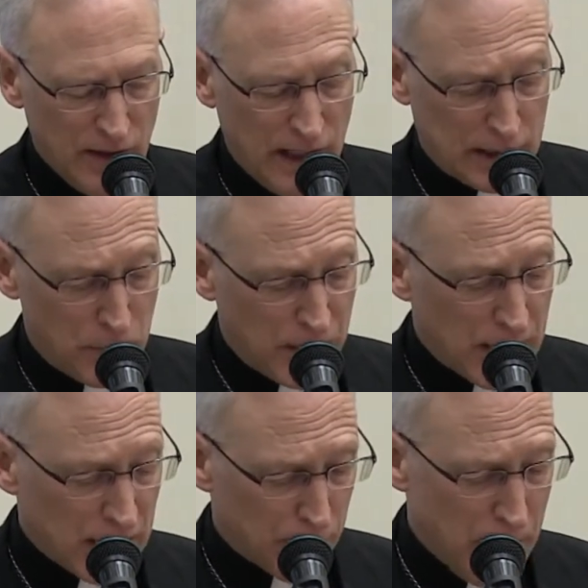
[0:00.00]
At the
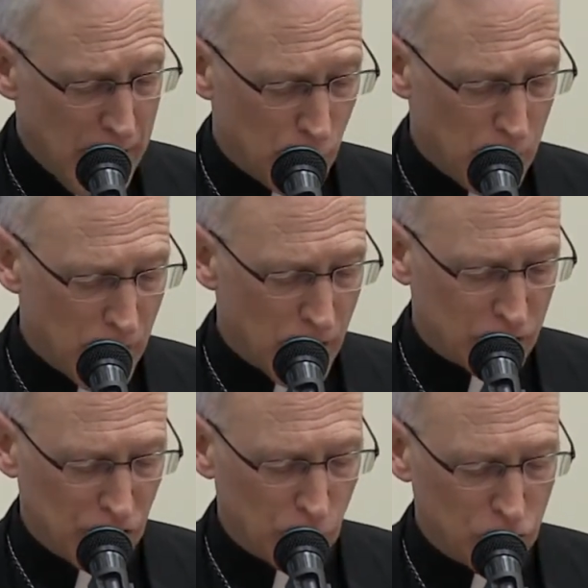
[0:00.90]
beginning of my
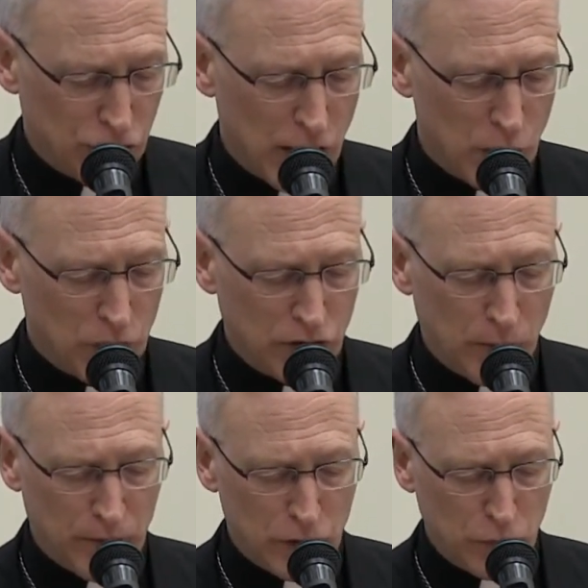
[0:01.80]
remarks, I will start with
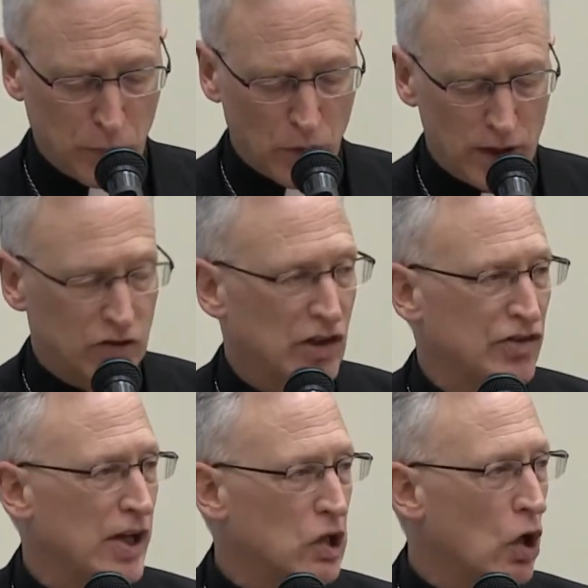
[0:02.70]
some of his points
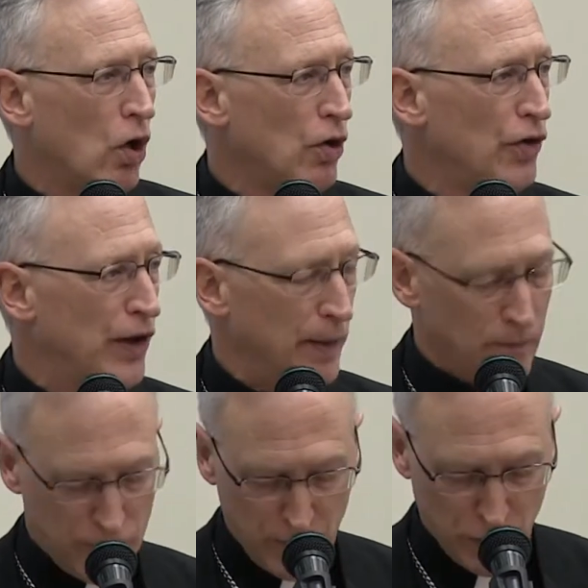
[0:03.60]
as I culled
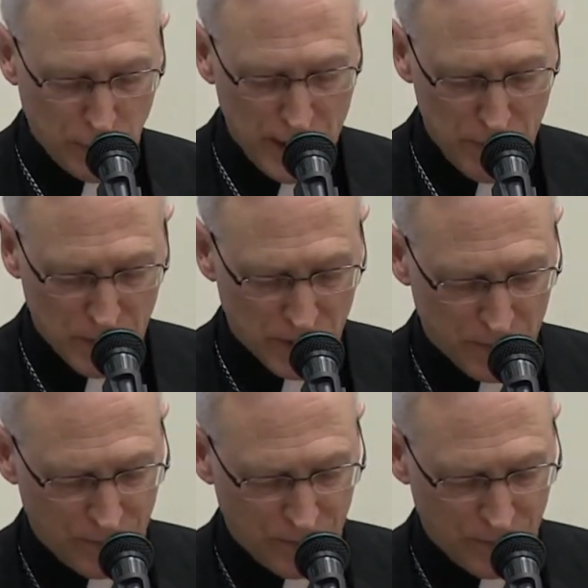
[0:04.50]
them from his paper.